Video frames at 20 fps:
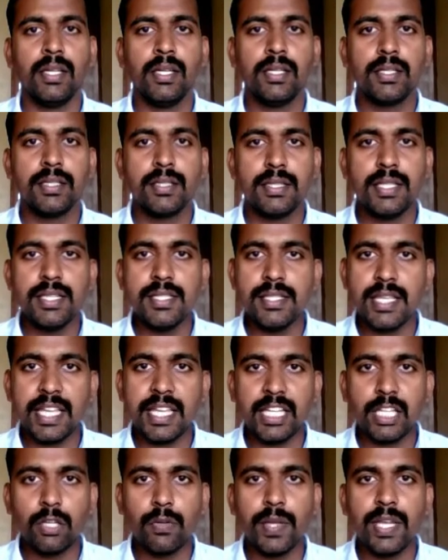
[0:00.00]
This
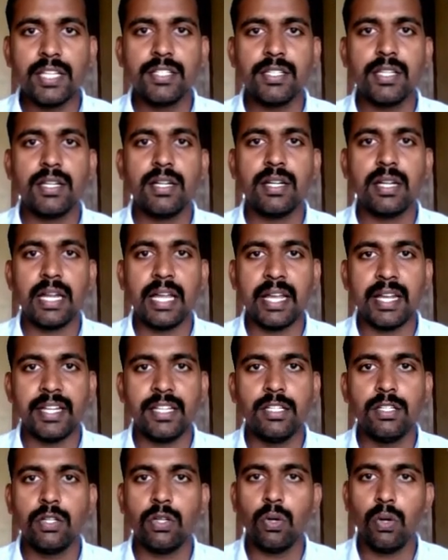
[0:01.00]
equator
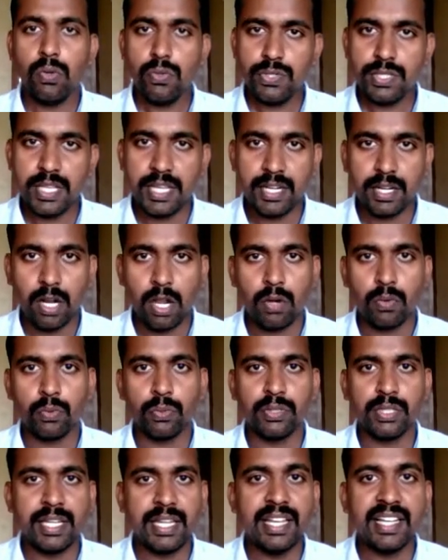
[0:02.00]
line goes
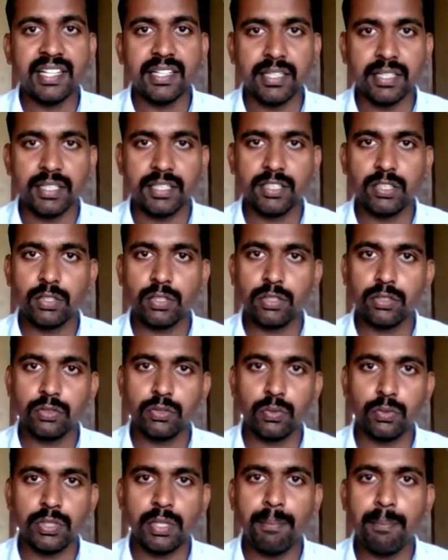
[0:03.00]
around the earth
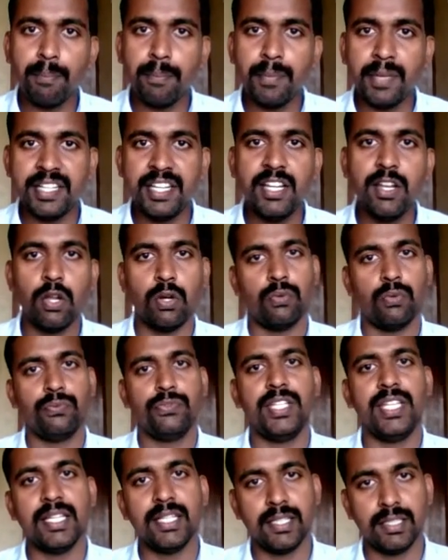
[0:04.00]
through the middle of
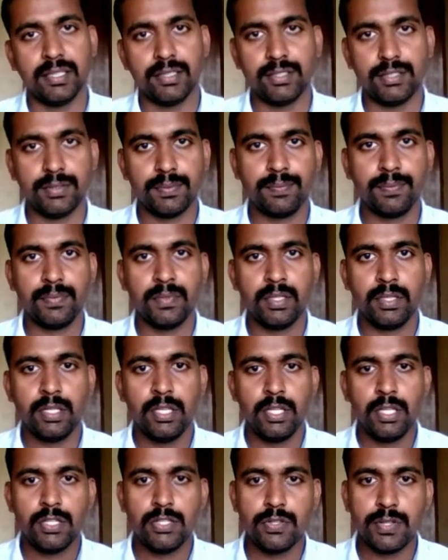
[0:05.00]
the earth.
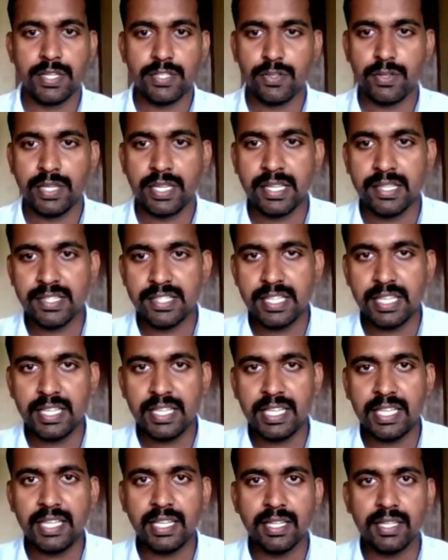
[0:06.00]
So as you can see
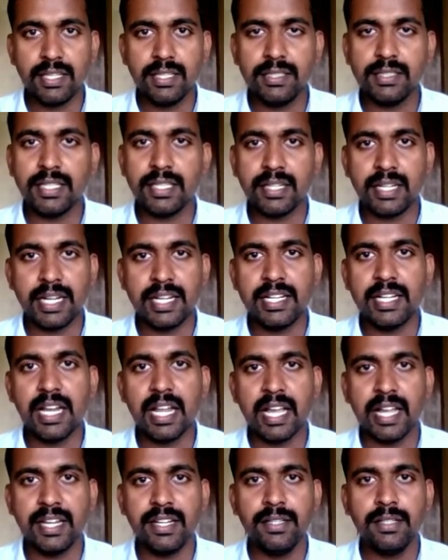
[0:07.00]
here, the red
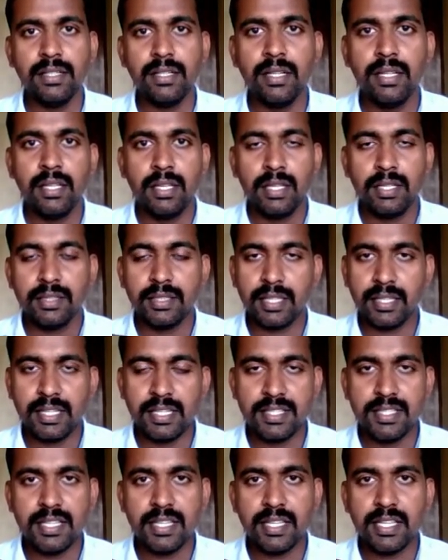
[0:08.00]
line, that
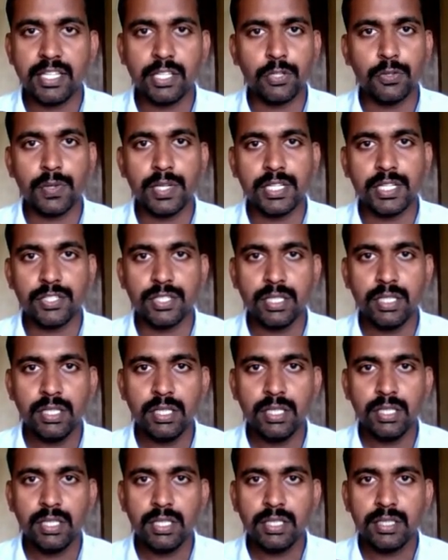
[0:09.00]
is the
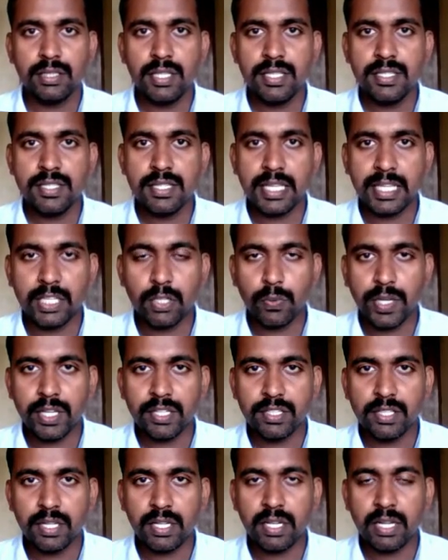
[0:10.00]
equator. This
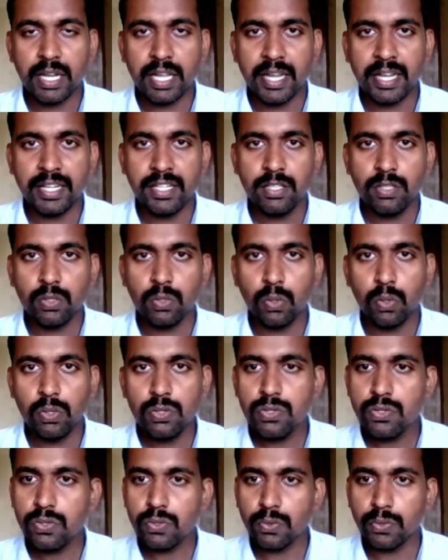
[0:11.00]
equator line
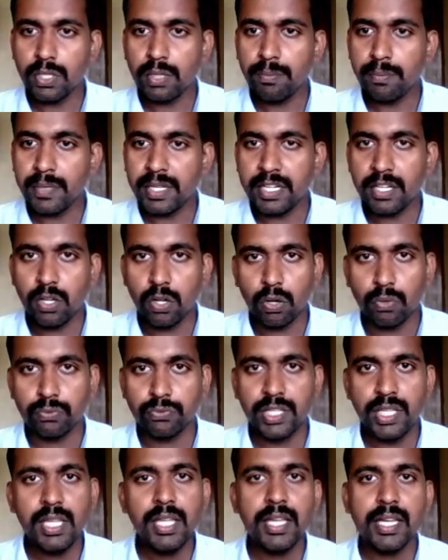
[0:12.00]
goes through the middle of
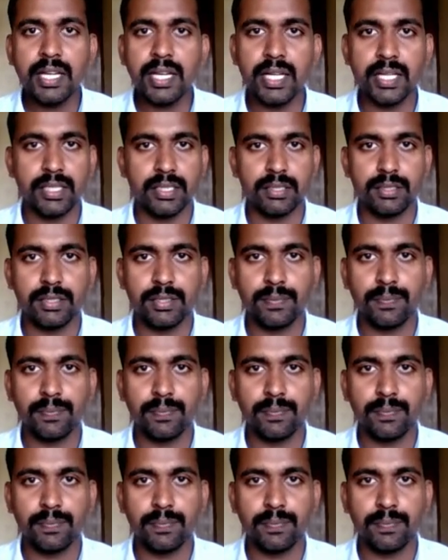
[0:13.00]
the earth.